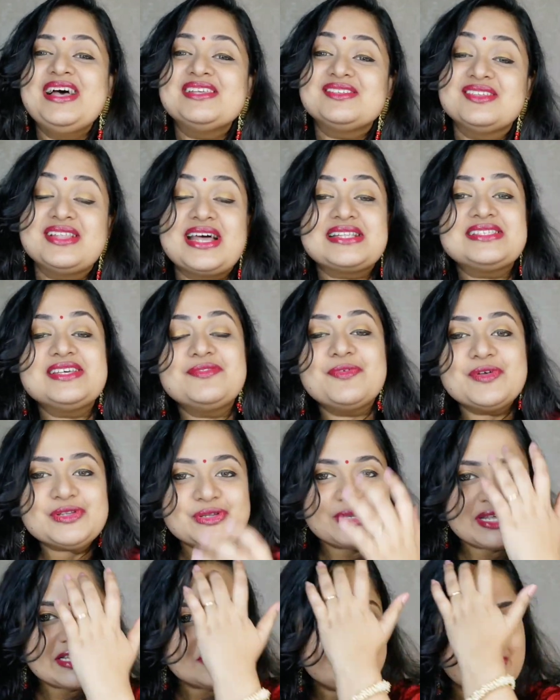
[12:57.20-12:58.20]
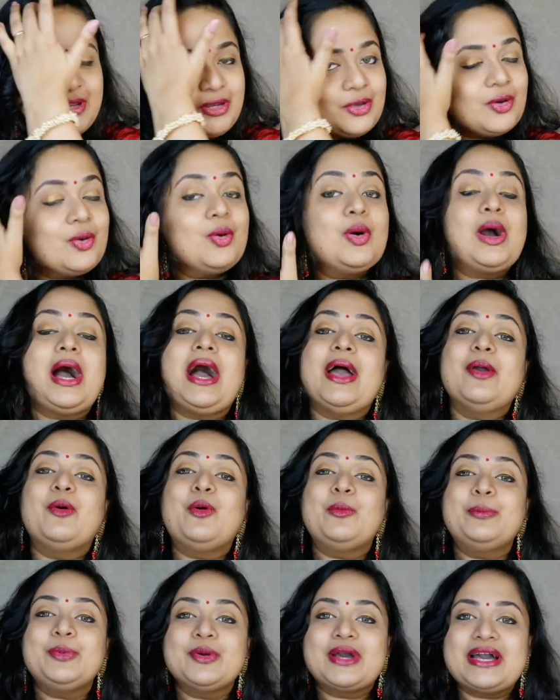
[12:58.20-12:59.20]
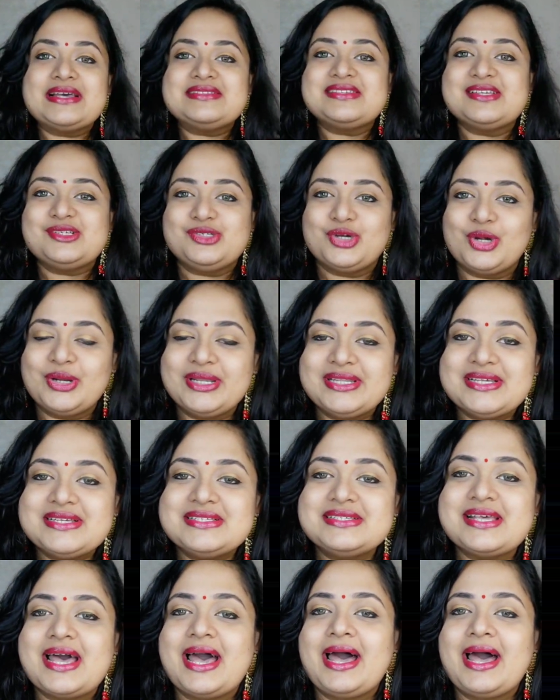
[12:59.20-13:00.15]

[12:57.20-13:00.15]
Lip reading: So that's it for today's video. I hope you guys enjoyed this,